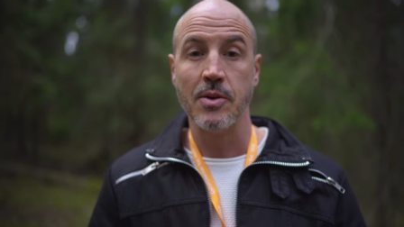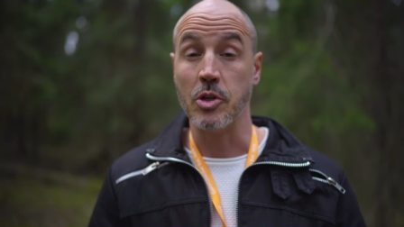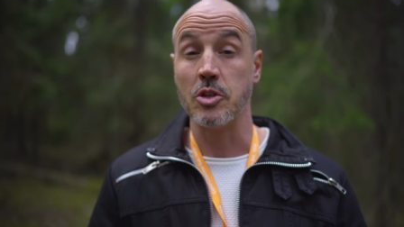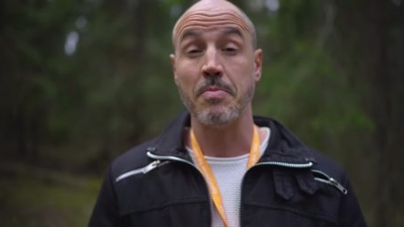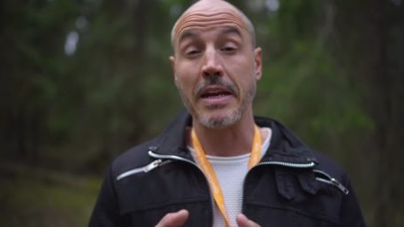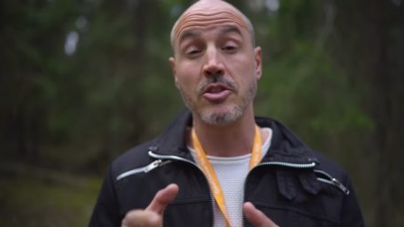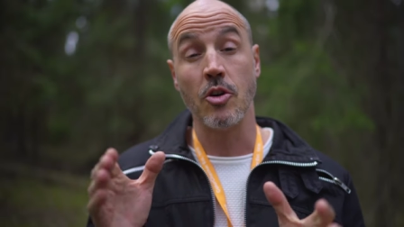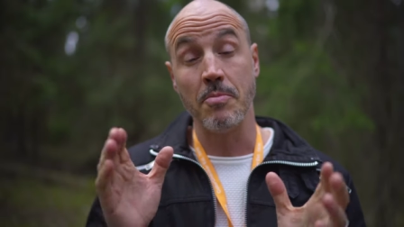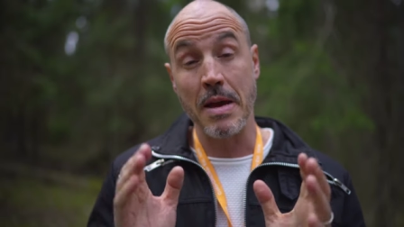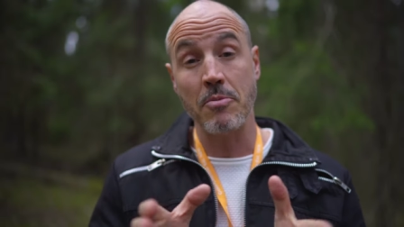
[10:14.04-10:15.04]
which makes
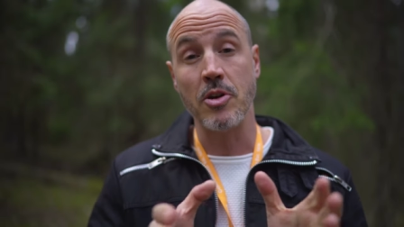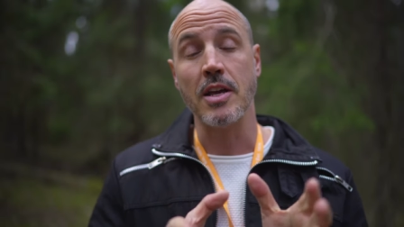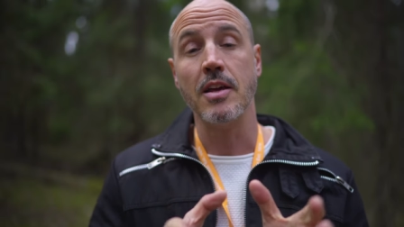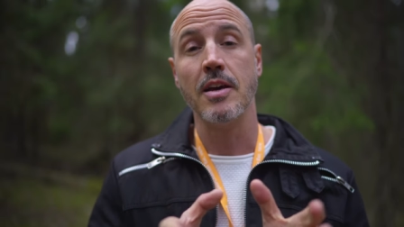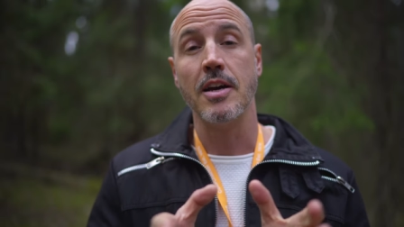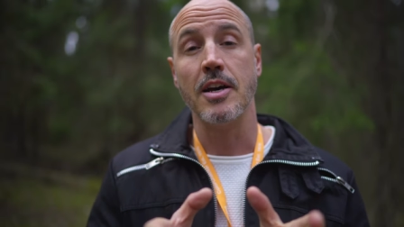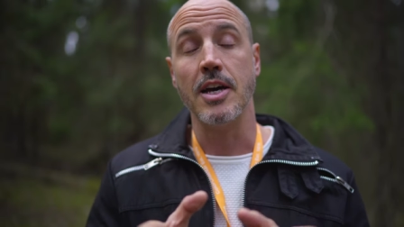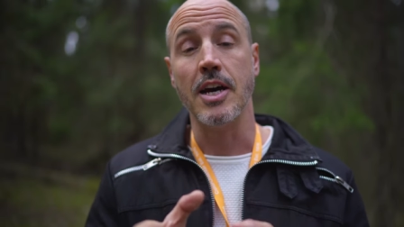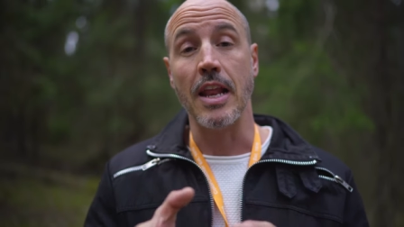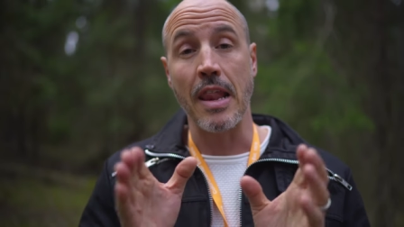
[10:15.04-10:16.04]
your memory
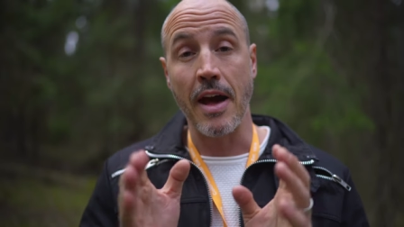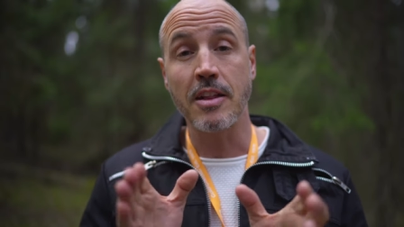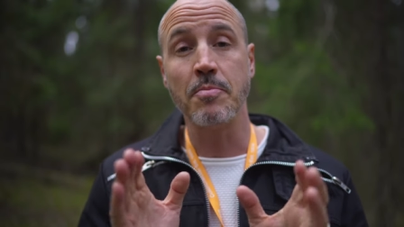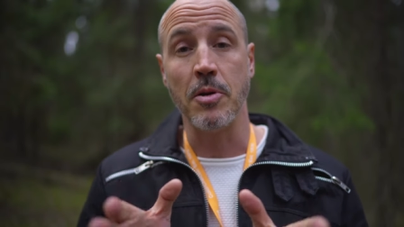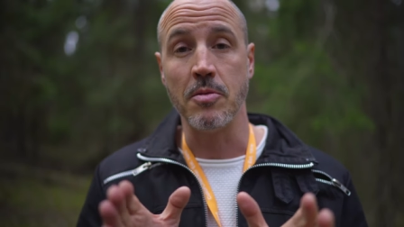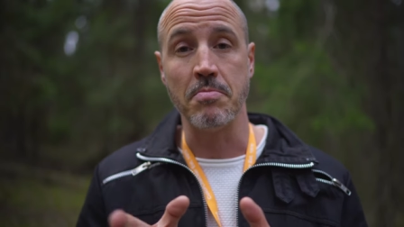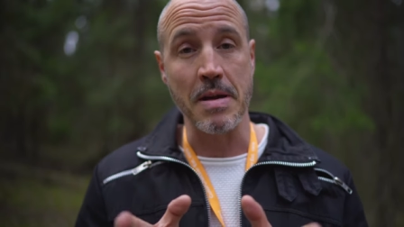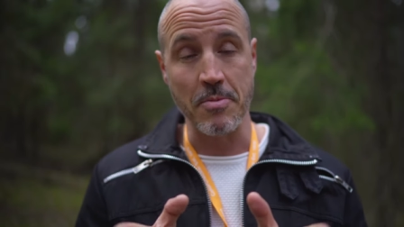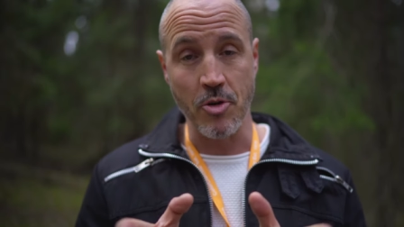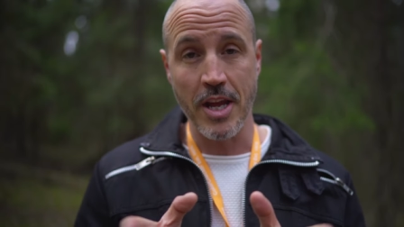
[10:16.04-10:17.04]
a light bulb
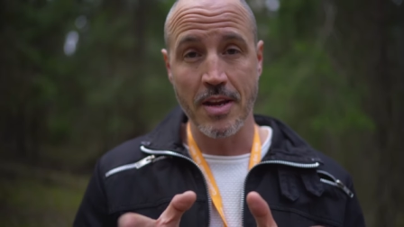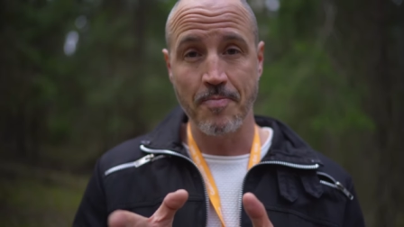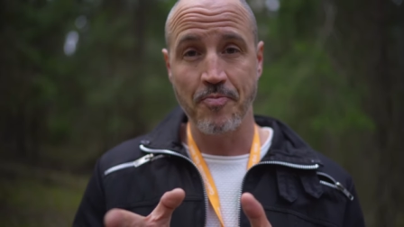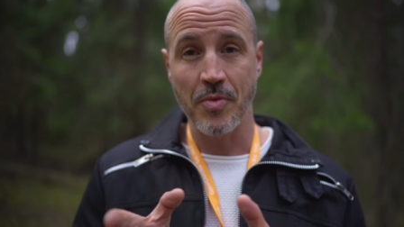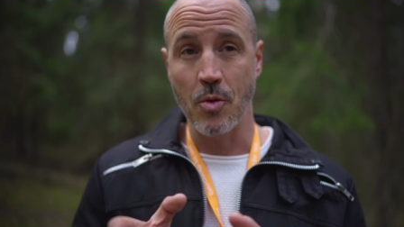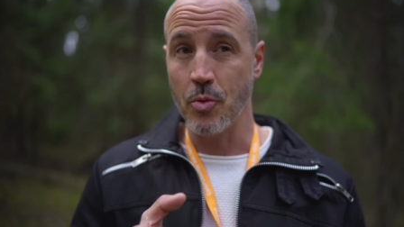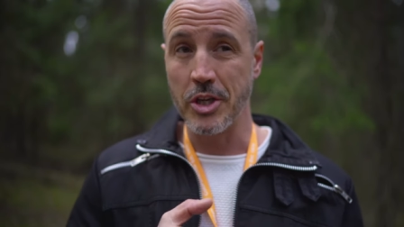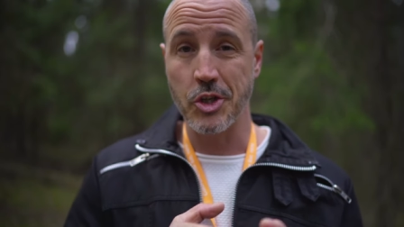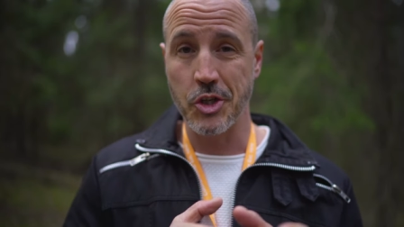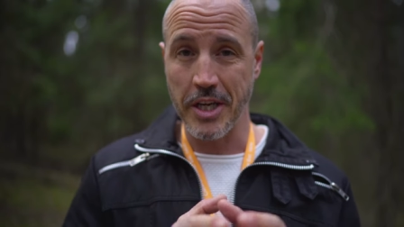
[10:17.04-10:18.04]
memory,
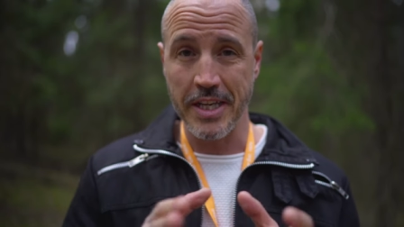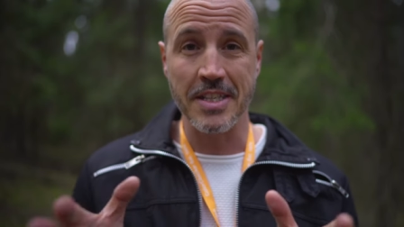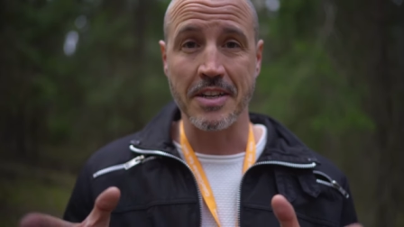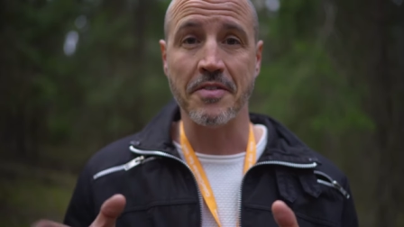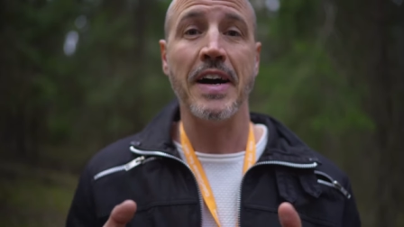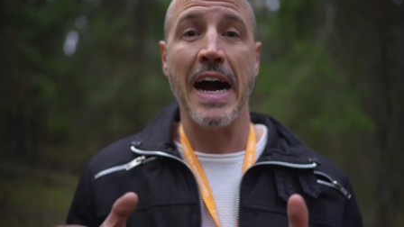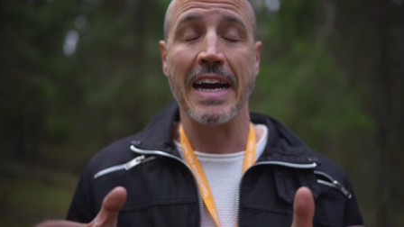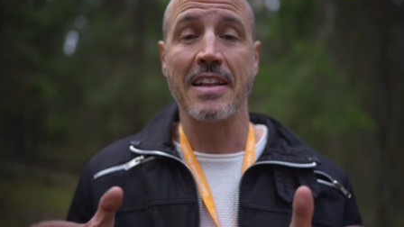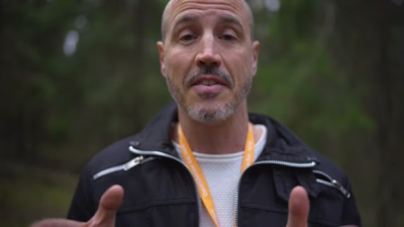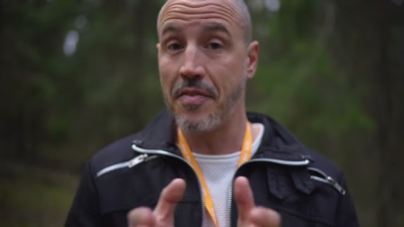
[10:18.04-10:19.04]
which is in
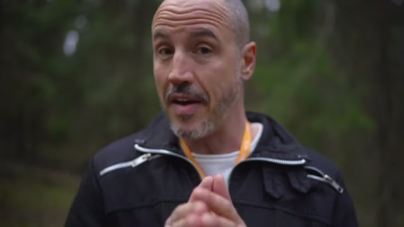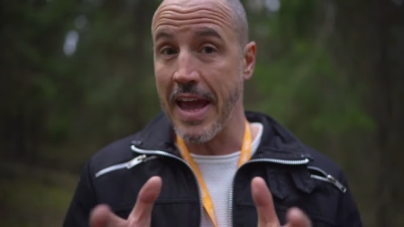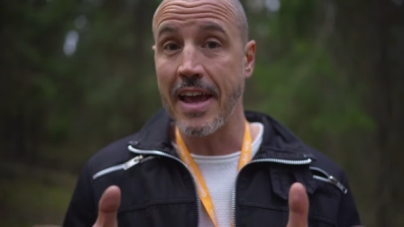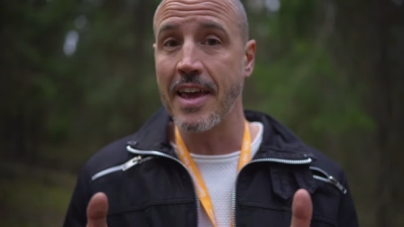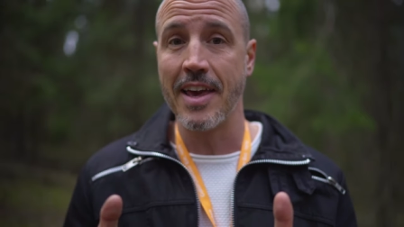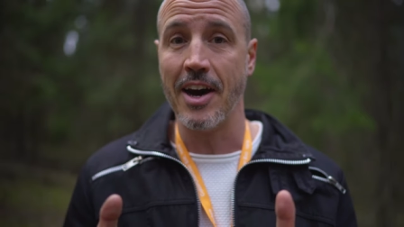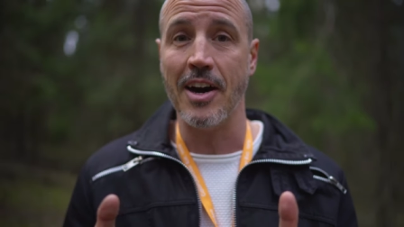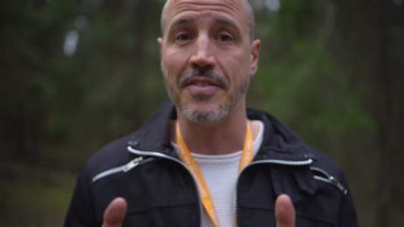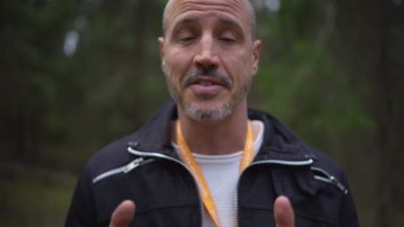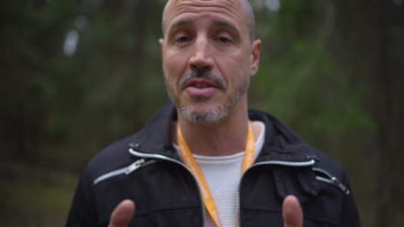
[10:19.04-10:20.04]
fact fake
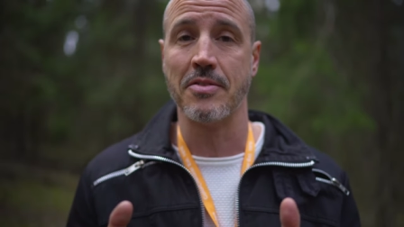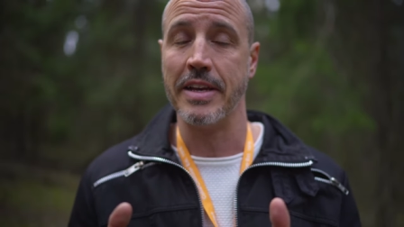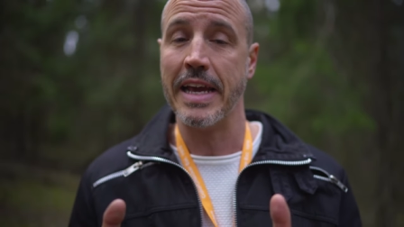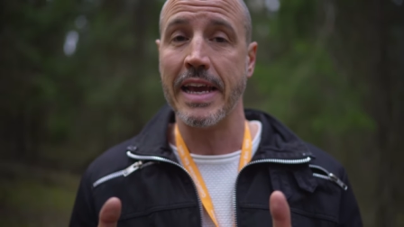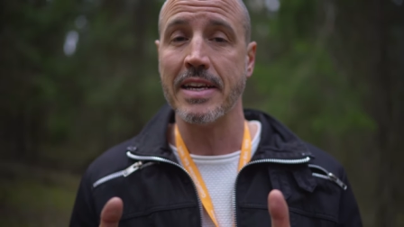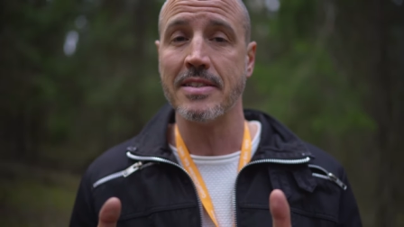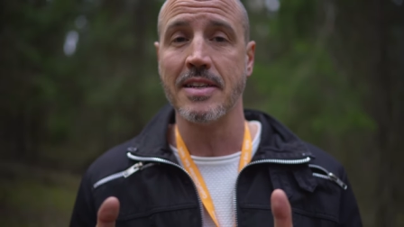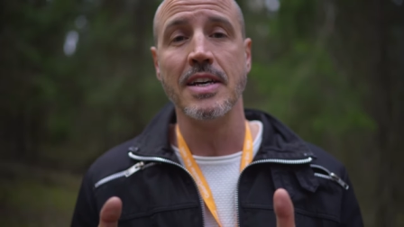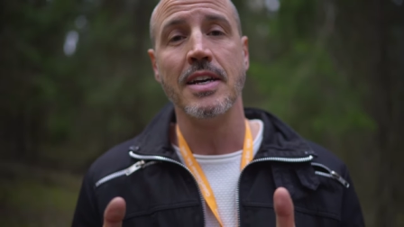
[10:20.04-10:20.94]
after three years.